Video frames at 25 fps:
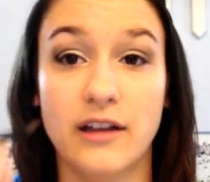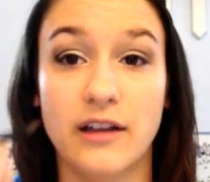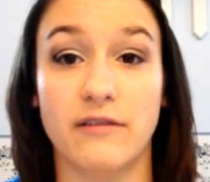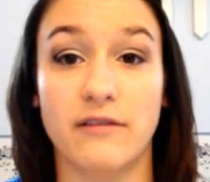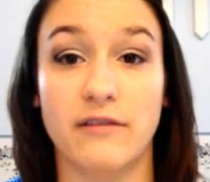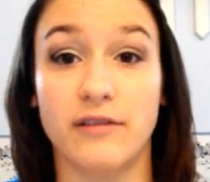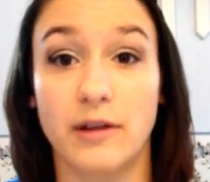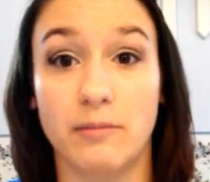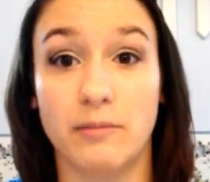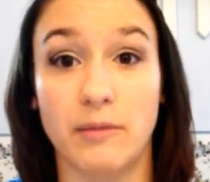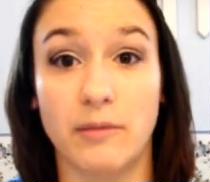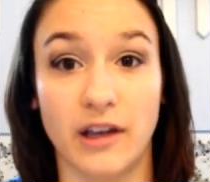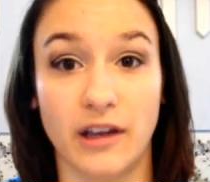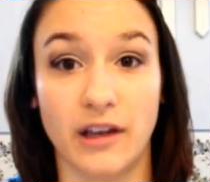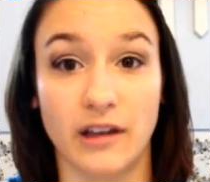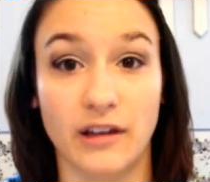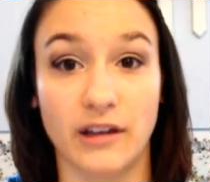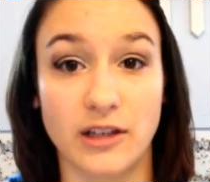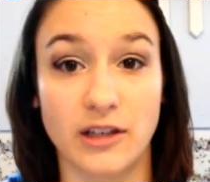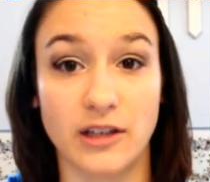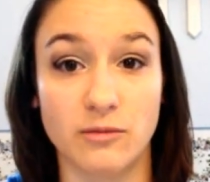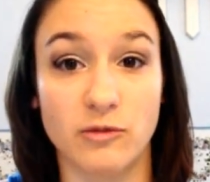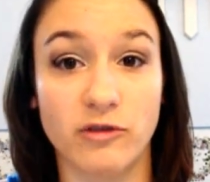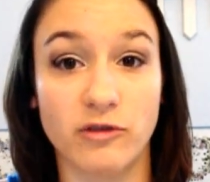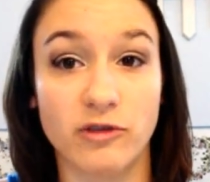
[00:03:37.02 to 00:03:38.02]
if I'm making
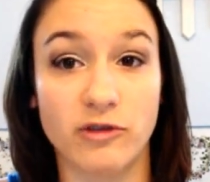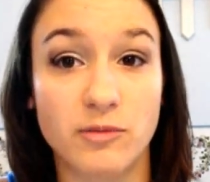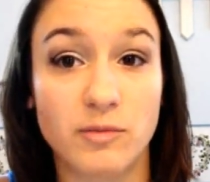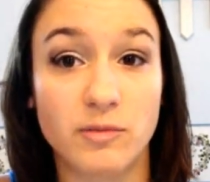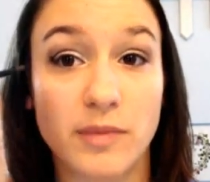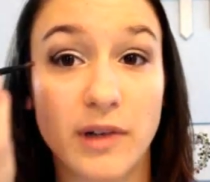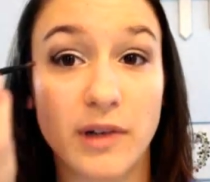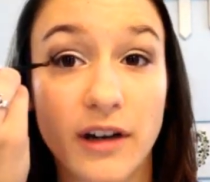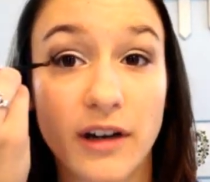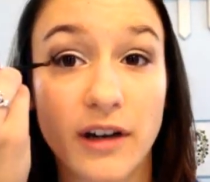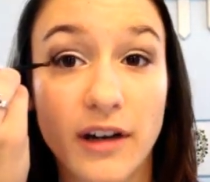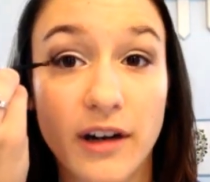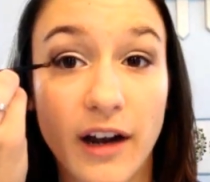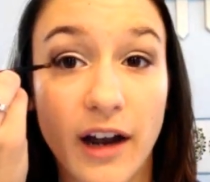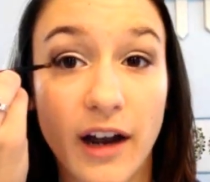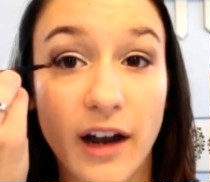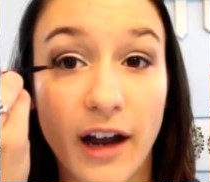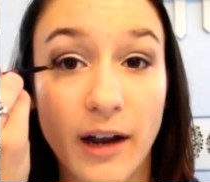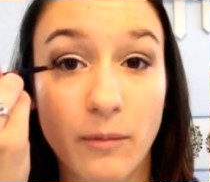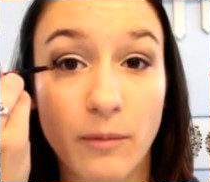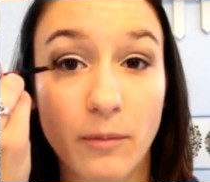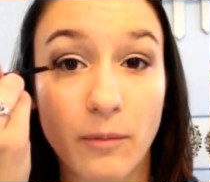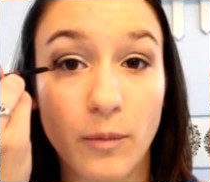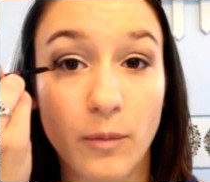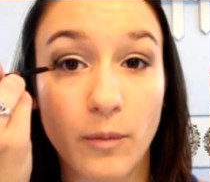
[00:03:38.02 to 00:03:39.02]
these move bigger,
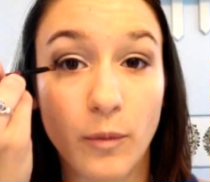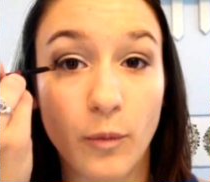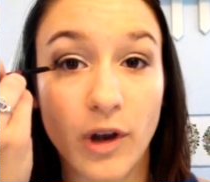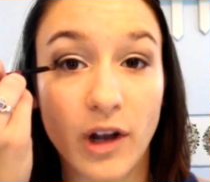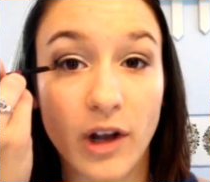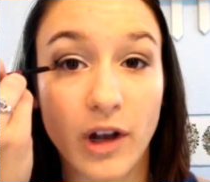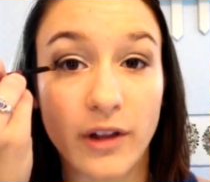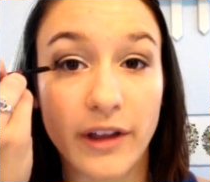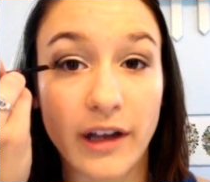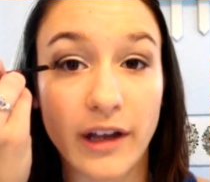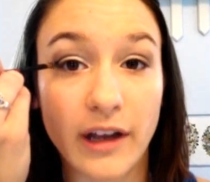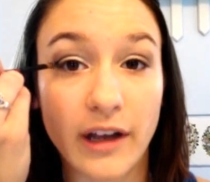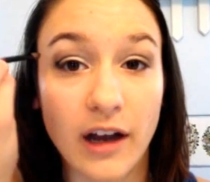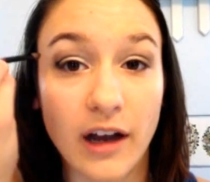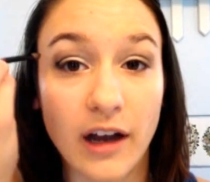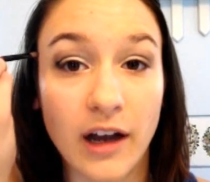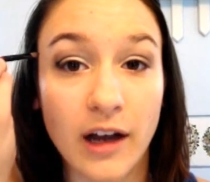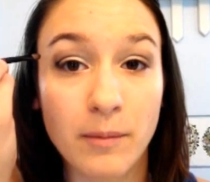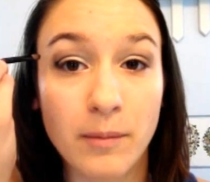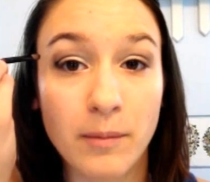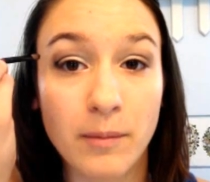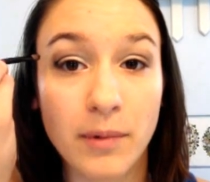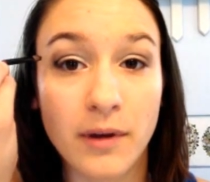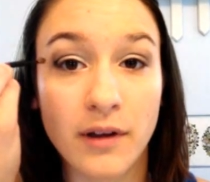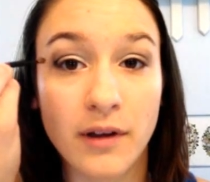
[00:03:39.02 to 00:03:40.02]
I'm wiggling
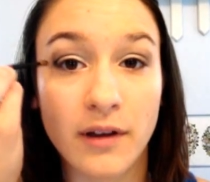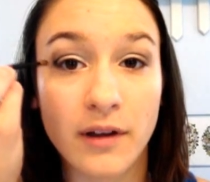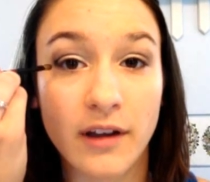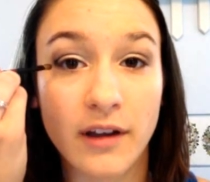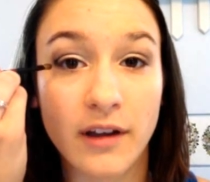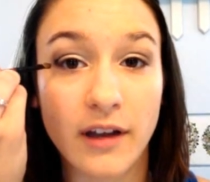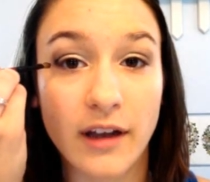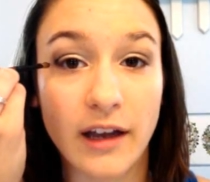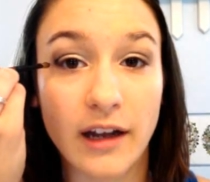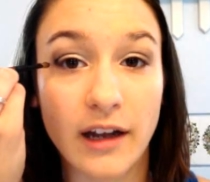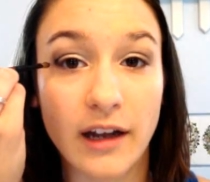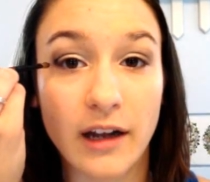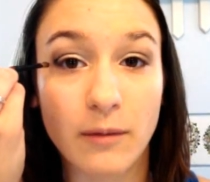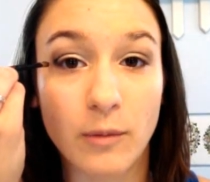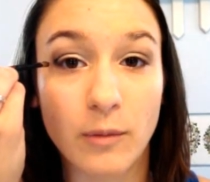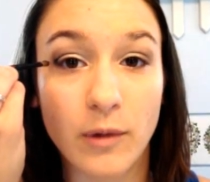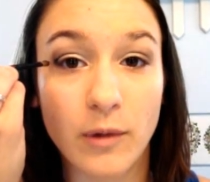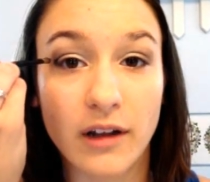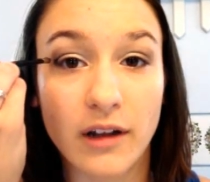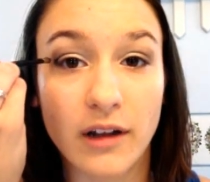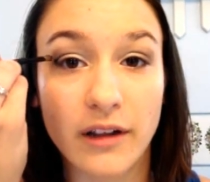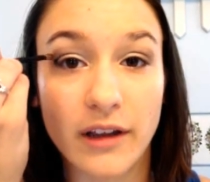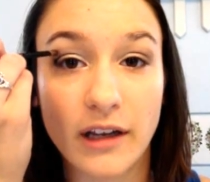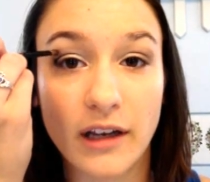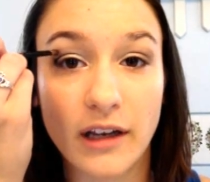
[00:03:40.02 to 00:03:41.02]
up and I'm
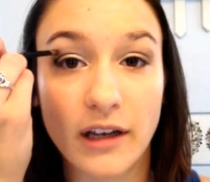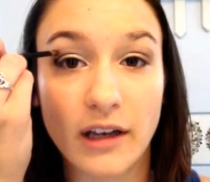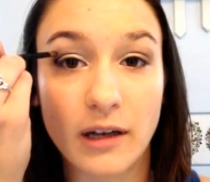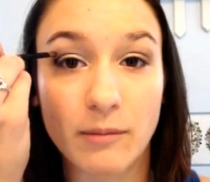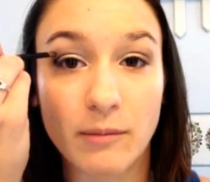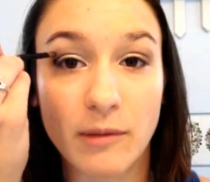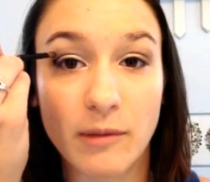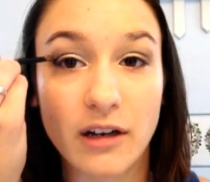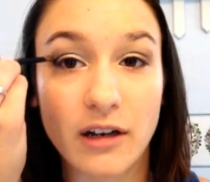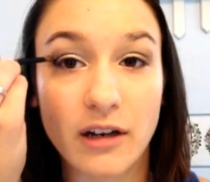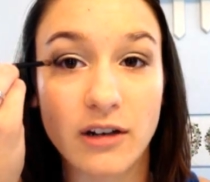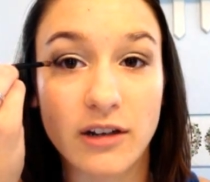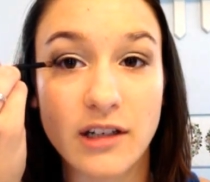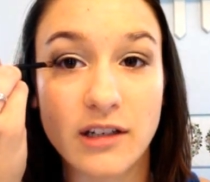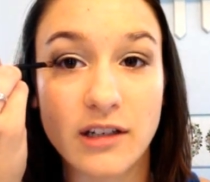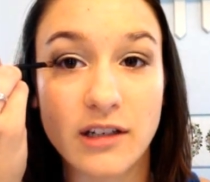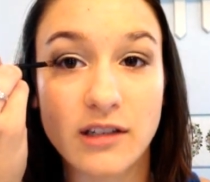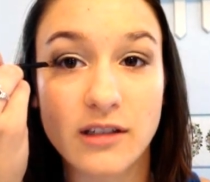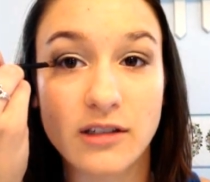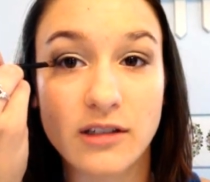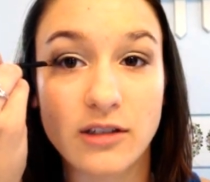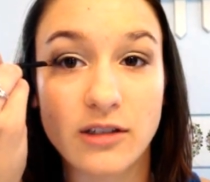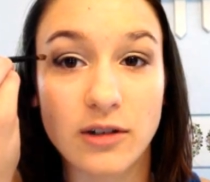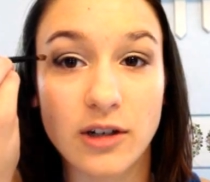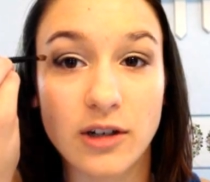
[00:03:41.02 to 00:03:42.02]
wiggling in my crease.
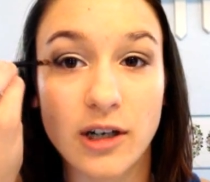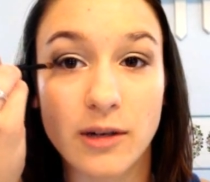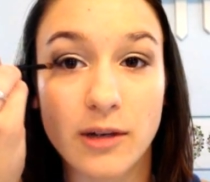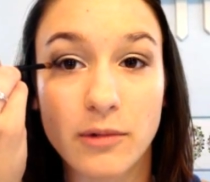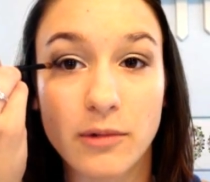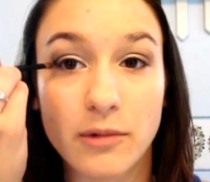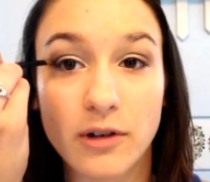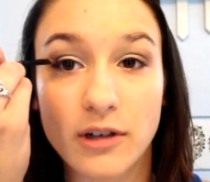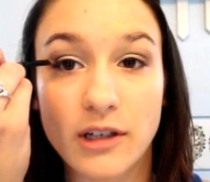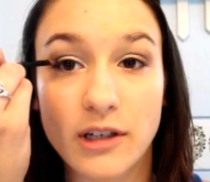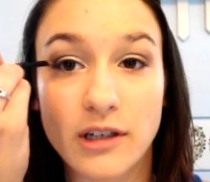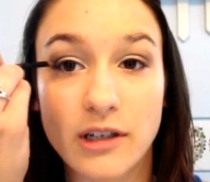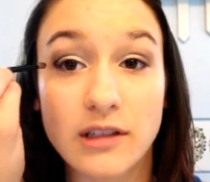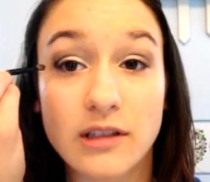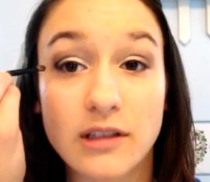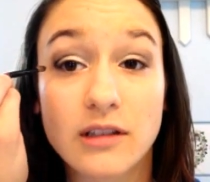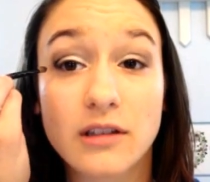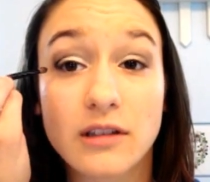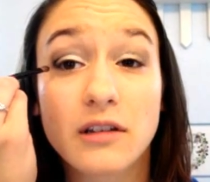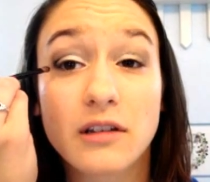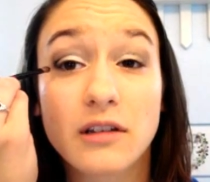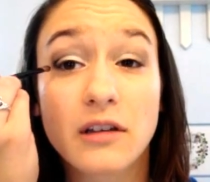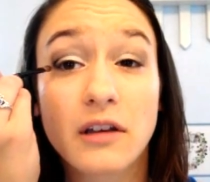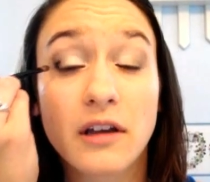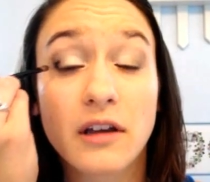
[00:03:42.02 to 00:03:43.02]
So up, crease.
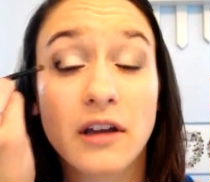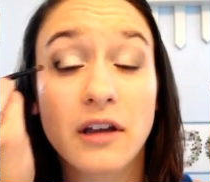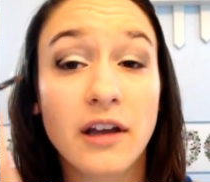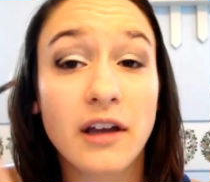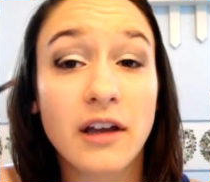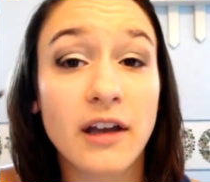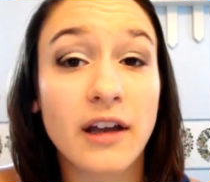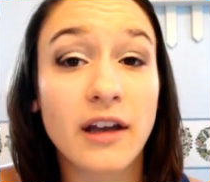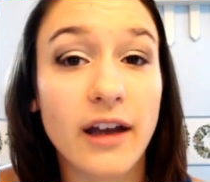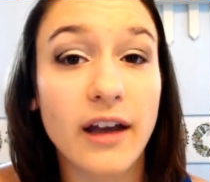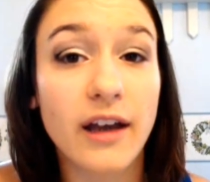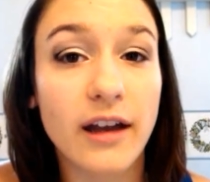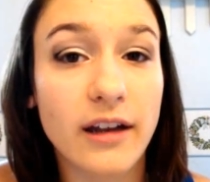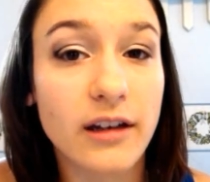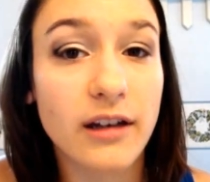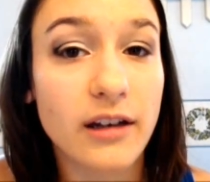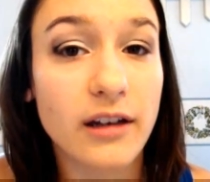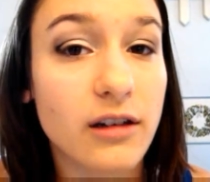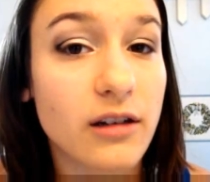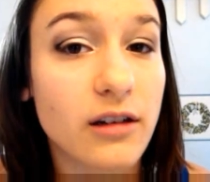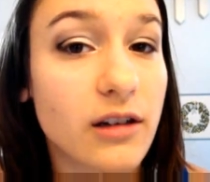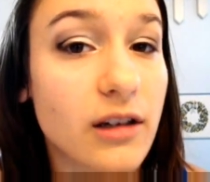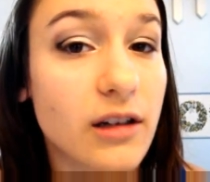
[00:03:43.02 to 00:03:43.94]
And it